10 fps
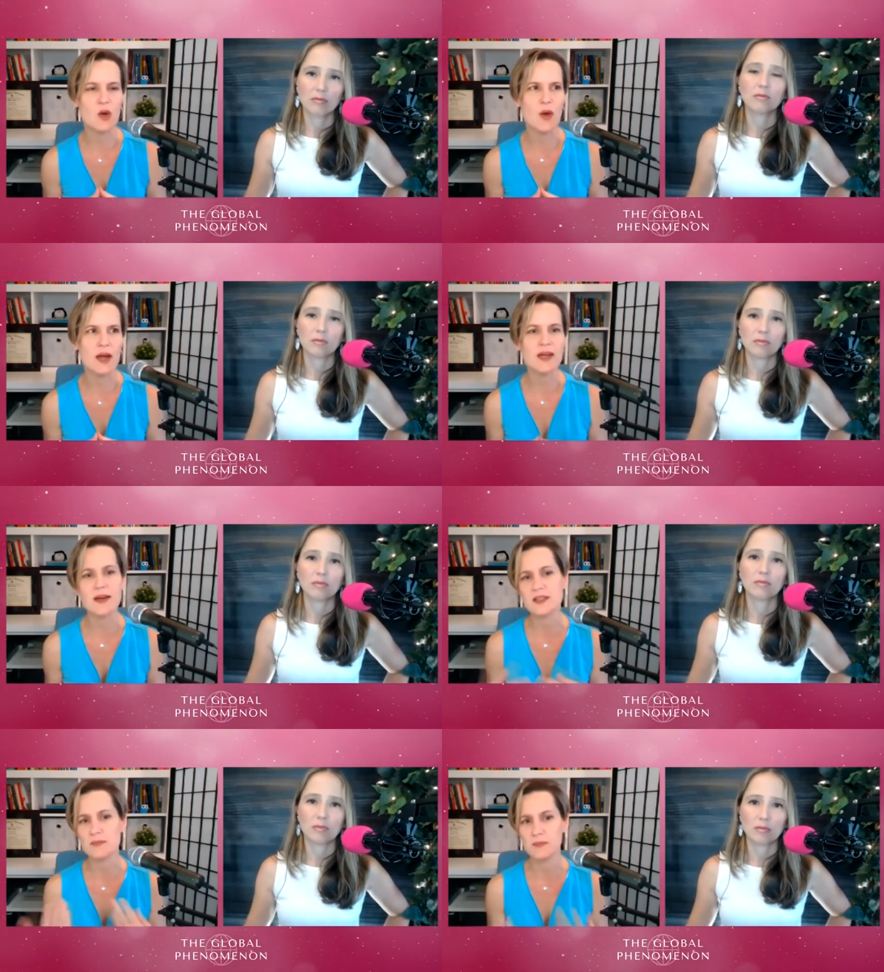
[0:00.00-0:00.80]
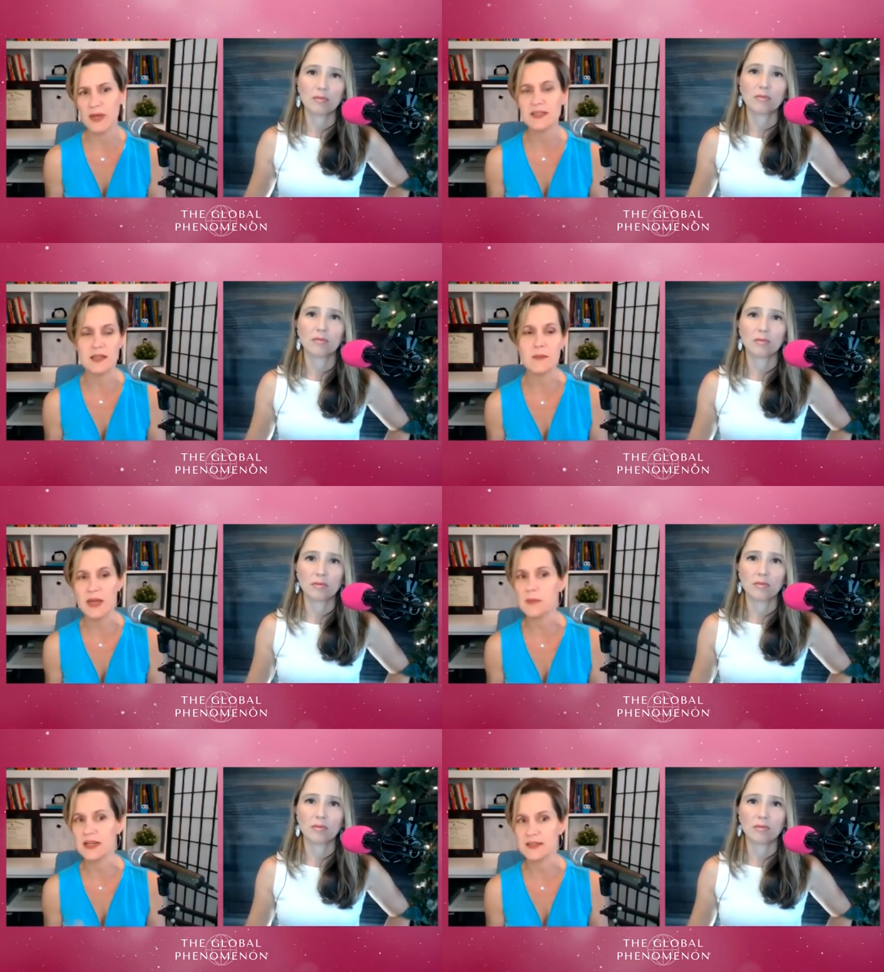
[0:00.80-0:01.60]
Speaker 1: I got to basically
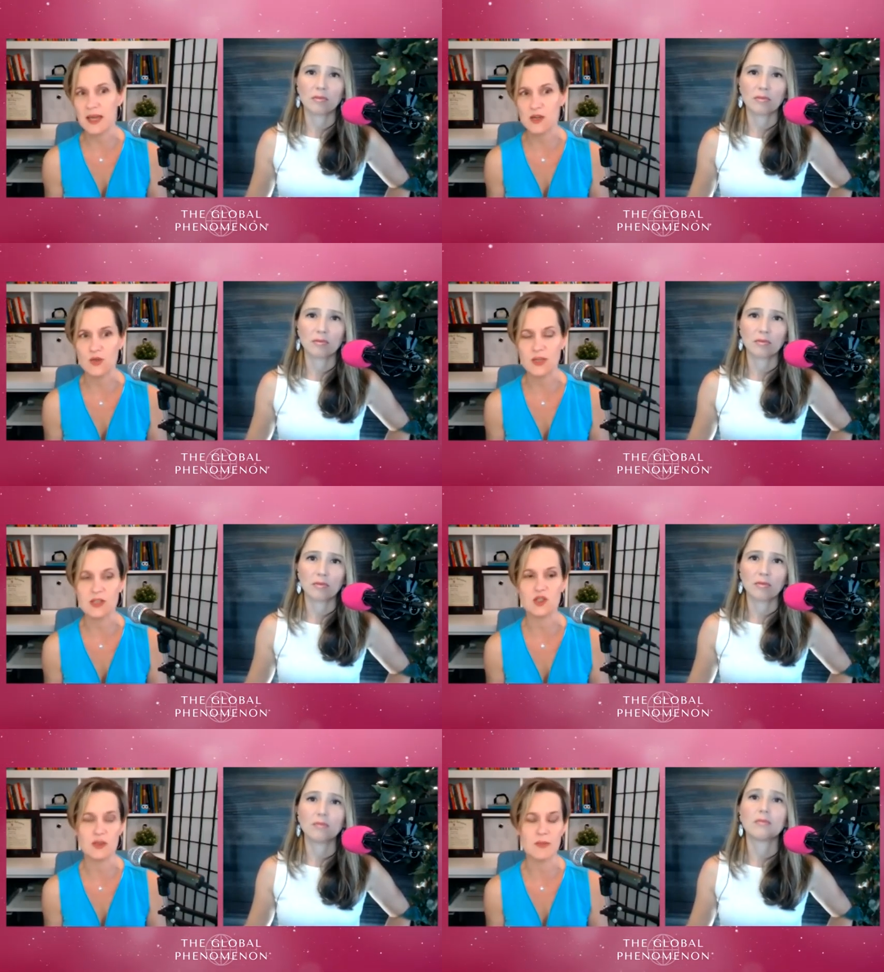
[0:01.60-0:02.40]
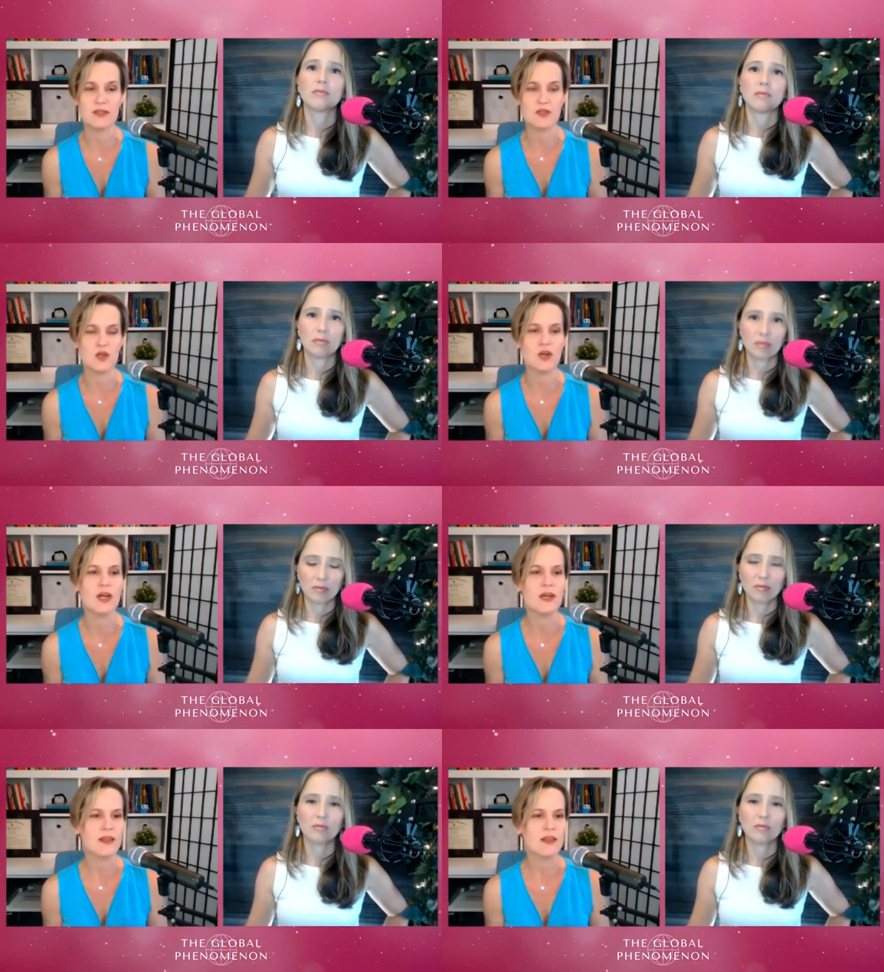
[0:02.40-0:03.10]
make my schedule each semester.